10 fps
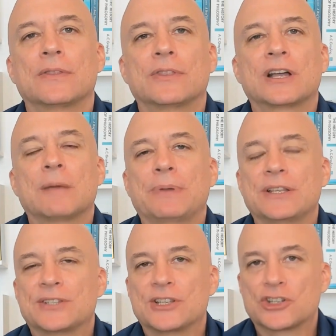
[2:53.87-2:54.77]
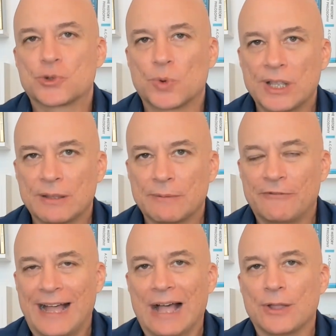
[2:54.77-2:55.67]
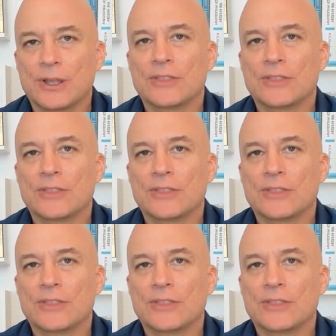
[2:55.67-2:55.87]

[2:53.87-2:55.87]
the company is destroying value,